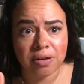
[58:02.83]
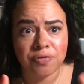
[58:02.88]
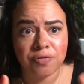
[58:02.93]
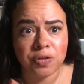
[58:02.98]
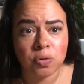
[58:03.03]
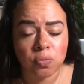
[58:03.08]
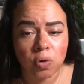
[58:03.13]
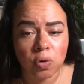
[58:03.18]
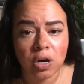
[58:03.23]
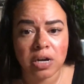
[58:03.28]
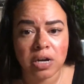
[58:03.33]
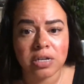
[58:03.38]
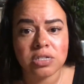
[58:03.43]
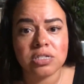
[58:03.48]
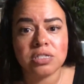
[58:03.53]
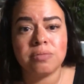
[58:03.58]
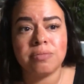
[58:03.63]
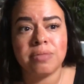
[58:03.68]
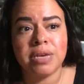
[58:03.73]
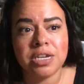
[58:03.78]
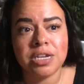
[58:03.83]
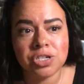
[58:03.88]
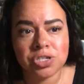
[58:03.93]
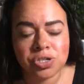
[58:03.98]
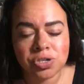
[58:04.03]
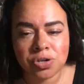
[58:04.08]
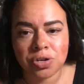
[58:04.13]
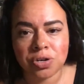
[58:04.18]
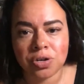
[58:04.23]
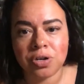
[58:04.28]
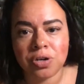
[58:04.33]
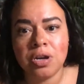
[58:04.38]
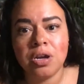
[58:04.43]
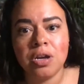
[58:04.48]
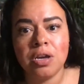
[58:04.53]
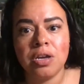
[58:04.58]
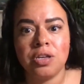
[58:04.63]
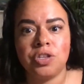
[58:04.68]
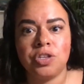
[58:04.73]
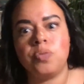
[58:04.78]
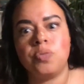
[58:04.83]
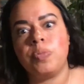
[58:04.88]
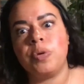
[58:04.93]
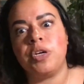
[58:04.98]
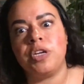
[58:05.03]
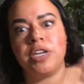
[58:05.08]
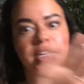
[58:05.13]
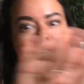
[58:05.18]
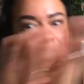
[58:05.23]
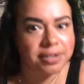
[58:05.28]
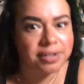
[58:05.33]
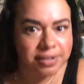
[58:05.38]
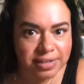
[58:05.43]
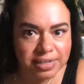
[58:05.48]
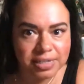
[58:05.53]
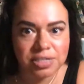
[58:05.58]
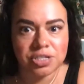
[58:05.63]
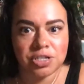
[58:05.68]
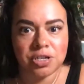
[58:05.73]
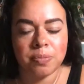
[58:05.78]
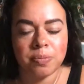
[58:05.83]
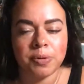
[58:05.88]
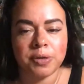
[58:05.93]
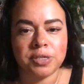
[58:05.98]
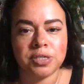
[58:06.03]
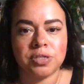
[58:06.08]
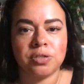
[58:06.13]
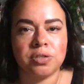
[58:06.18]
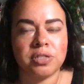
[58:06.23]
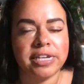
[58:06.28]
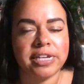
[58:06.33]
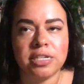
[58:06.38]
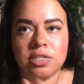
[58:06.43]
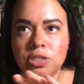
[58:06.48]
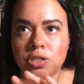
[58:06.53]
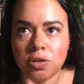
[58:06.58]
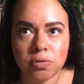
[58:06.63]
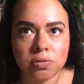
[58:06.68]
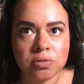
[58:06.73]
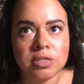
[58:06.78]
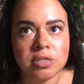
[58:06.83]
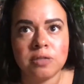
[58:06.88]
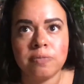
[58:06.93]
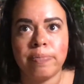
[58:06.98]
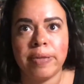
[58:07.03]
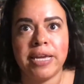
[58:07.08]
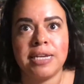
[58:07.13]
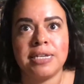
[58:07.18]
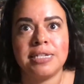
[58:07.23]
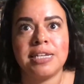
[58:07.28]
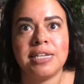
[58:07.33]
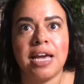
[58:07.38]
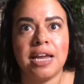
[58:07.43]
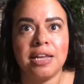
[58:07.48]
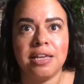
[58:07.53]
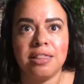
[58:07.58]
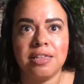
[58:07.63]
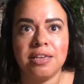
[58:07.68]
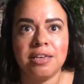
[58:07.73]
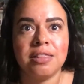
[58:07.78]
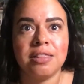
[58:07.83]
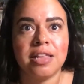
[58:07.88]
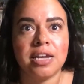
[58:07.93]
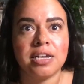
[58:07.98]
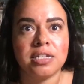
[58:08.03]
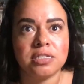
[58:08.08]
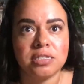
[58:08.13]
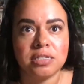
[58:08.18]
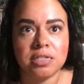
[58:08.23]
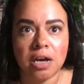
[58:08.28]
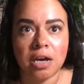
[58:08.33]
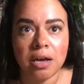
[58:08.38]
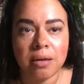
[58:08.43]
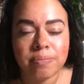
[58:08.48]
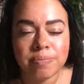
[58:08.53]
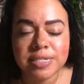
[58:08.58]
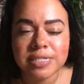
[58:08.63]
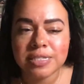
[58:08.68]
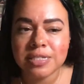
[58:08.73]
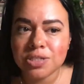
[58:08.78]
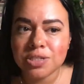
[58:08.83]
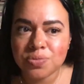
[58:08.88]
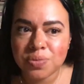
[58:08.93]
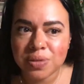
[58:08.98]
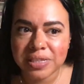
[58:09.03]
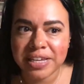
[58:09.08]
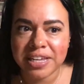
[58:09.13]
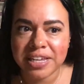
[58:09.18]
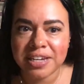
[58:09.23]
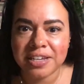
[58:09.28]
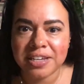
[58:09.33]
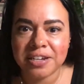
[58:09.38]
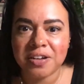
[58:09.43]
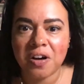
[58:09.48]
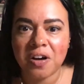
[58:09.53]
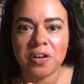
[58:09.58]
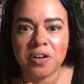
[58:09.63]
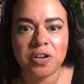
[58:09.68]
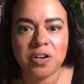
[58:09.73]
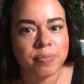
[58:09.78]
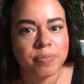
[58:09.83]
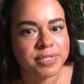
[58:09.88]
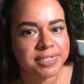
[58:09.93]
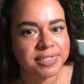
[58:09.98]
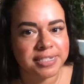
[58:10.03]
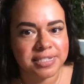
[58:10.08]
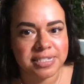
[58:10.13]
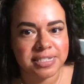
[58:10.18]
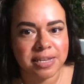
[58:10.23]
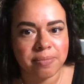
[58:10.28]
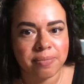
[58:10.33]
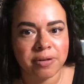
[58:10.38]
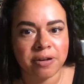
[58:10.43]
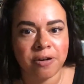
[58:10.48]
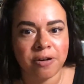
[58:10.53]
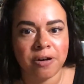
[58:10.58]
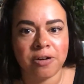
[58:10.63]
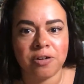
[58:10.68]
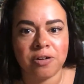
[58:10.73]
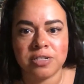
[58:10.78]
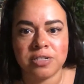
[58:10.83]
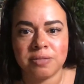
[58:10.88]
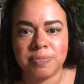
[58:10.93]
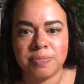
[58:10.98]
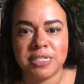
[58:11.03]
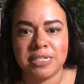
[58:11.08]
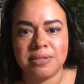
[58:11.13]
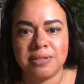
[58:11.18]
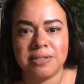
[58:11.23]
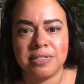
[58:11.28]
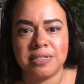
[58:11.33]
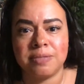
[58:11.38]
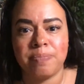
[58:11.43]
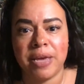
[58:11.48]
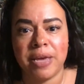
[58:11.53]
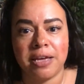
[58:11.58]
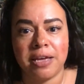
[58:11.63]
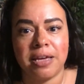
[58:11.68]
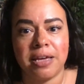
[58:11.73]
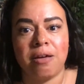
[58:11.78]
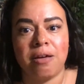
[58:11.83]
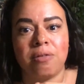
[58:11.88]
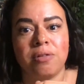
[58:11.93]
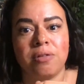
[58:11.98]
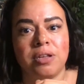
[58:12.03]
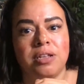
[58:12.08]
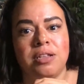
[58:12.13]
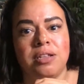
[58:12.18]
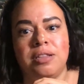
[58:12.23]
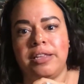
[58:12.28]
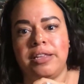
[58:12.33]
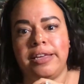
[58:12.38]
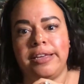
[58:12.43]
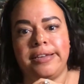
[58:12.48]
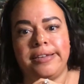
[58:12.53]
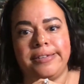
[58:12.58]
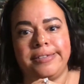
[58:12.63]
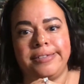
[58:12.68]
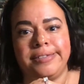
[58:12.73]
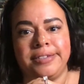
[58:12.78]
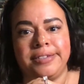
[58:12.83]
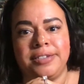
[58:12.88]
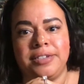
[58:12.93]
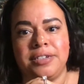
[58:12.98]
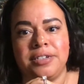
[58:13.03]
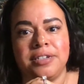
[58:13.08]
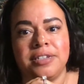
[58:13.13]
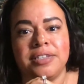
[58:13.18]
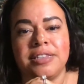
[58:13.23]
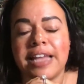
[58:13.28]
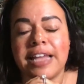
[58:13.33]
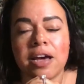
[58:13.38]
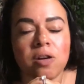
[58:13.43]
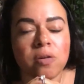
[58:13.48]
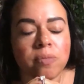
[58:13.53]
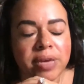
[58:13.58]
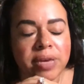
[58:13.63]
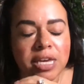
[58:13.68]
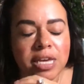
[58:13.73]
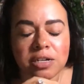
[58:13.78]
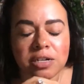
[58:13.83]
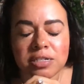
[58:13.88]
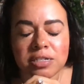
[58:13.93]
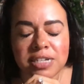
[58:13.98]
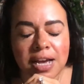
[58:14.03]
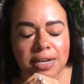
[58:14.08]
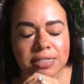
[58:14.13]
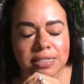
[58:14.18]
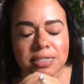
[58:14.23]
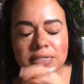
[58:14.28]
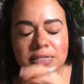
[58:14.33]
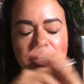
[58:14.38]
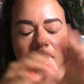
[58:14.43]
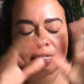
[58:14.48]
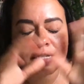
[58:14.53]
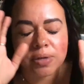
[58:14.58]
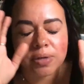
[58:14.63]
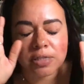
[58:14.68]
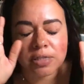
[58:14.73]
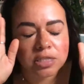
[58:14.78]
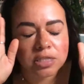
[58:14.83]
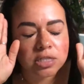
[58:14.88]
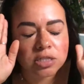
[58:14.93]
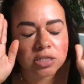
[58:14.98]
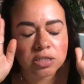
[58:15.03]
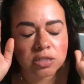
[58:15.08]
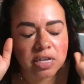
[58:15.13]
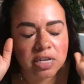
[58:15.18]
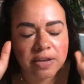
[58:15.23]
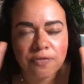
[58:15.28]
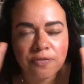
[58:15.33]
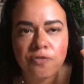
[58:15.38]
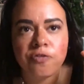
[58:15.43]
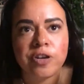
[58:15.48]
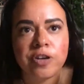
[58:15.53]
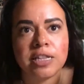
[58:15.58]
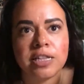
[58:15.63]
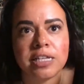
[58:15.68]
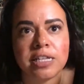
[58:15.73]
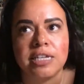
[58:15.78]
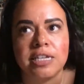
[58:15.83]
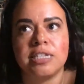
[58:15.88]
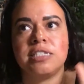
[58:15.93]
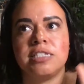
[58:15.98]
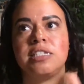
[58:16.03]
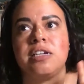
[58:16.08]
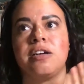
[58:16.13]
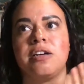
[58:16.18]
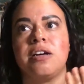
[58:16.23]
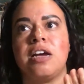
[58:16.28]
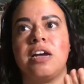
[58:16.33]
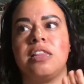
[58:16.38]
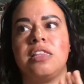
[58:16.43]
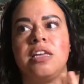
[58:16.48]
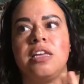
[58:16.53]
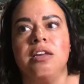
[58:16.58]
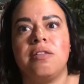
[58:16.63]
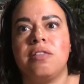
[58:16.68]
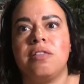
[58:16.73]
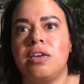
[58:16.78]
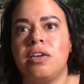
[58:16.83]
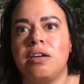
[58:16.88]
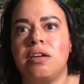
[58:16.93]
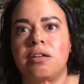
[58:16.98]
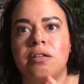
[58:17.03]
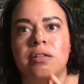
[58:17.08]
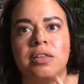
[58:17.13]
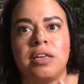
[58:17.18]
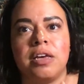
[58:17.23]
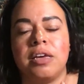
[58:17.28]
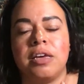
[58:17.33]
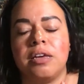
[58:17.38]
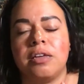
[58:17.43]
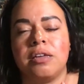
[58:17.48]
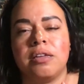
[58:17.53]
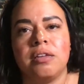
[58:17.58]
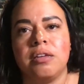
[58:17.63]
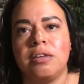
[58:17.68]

if you want. Just make sure you put it into your personal. Like, don't spend anything that is not business related on your business debit card or business bank account. Like, that'll make your taxes, I swear, like infinitely easier at the end of the year. Like,